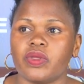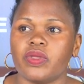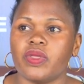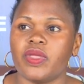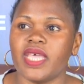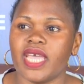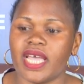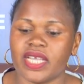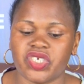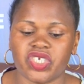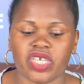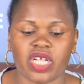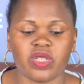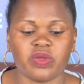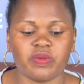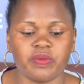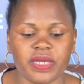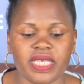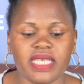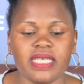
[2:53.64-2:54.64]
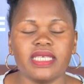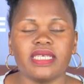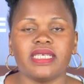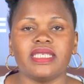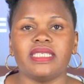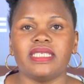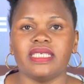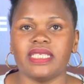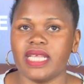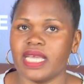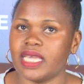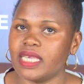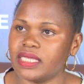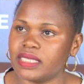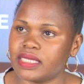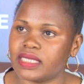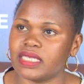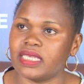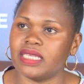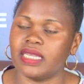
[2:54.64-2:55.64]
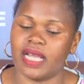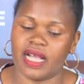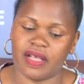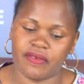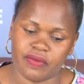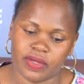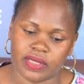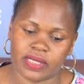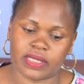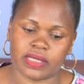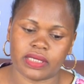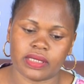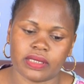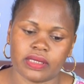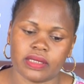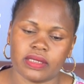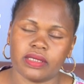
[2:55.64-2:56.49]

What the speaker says: there shall be delays in harvest